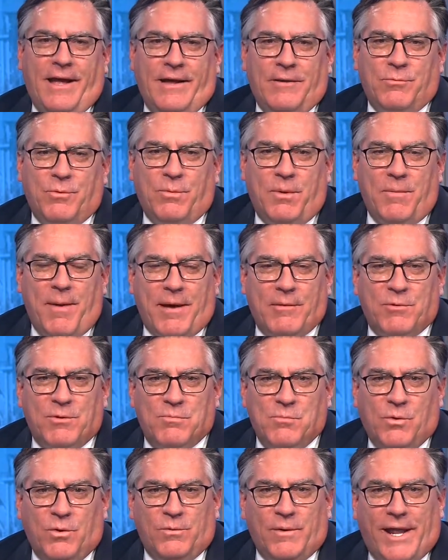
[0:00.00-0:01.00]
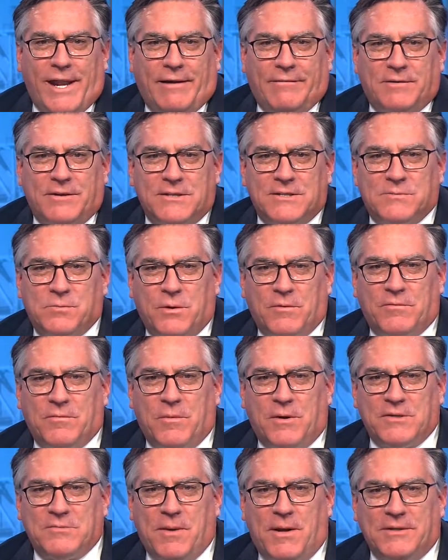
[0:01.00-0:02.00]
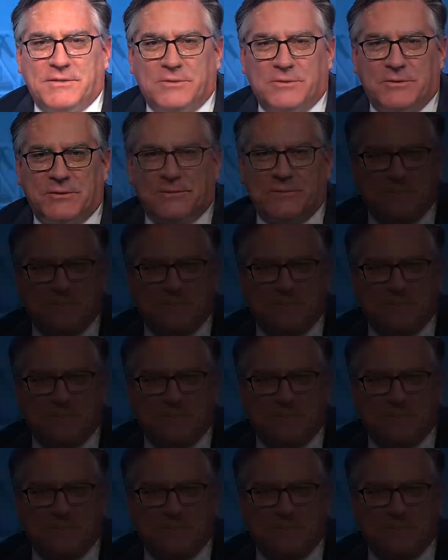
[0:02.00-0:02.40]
We'll be back with more right after this word from our sponsors.